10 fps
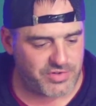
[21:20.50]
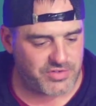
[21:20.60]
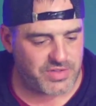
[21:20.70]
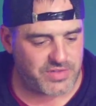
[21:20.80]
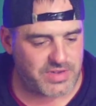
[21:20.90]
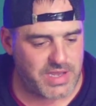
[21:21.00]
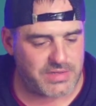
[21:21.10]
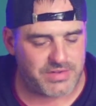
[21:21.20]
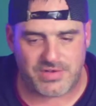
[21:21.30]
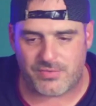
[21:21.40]
to this guy, and
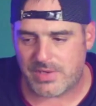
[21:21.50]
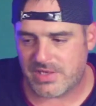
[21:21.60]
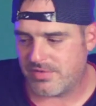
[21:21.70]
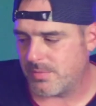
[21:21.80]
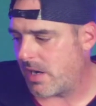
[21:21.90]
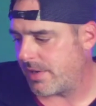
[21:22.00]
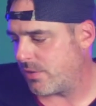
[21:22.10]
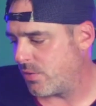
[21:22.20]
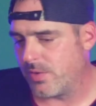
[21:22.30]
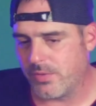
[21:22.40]
let's see if we can get some audio to
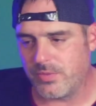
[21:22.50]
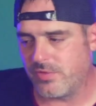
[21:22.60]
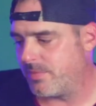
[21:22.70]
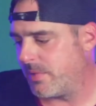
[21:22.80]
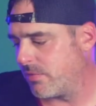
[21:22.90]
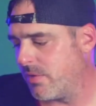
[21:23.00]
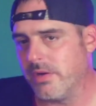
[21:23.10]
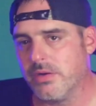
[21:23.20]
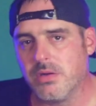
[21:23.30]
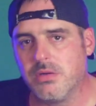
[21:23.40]
run through this mic right
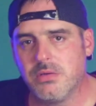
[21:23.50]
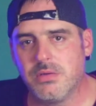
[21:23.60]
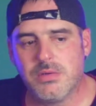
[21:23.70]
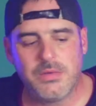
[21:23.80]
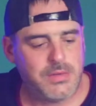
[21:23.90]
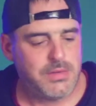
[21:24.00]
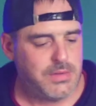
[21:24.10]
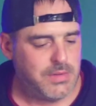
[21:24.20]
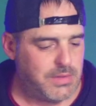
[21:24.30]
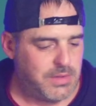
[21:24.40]
here.
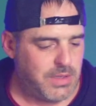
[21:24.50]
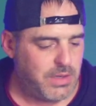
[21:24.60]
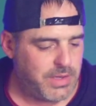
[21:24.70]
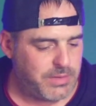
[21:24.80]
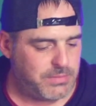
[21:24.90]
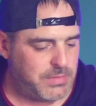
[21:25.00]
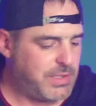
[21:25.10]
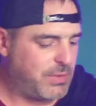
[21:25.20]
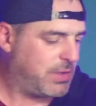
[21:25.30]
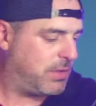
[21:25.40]
All right, here
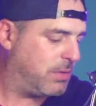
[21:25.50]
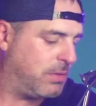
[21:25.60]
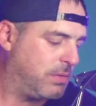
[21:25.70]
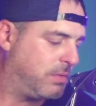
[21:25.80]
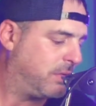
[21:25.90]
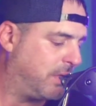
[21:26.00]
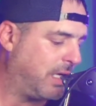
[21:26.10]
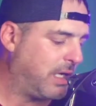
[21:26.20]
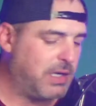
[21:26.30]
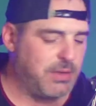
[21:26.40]
we go.
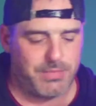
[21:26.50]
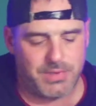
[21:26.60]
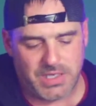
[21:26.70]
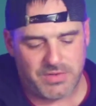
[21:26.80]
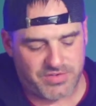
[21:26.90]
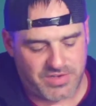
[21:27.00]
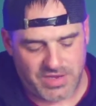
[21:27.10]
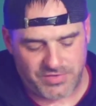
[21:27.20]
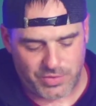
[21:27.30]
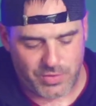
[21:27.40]
In this
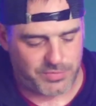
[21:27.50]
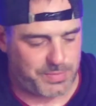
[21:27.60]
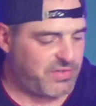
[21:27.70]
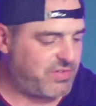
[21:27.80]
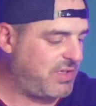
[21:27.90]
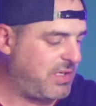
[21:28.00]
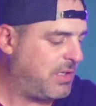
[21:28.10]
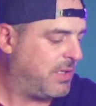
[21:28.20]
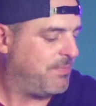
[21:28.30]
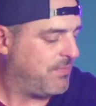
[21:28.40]
case, USB-C.
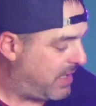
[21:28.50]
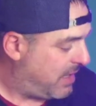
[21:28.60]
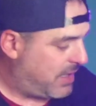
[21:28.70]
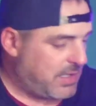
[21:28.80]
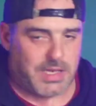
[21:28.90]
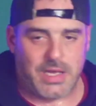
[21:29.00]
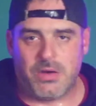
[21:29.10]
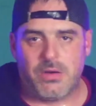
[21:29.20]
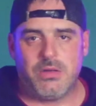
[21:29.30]
Now,